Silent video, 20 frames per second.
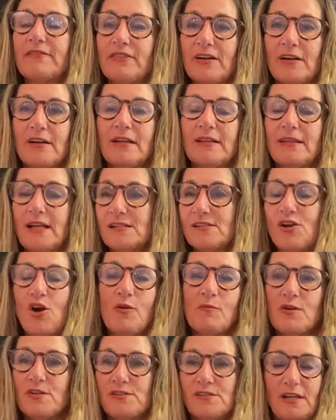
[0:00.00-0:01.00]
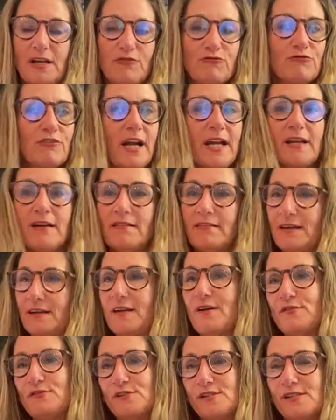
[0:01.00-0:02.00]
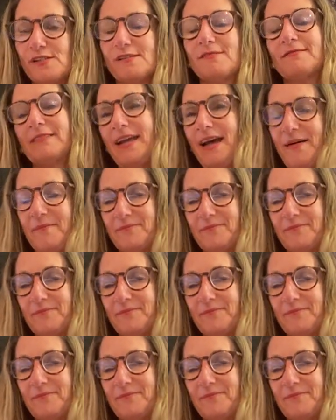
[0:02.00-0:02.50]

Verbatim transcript: very, that's almost like right on the nose. Yeah.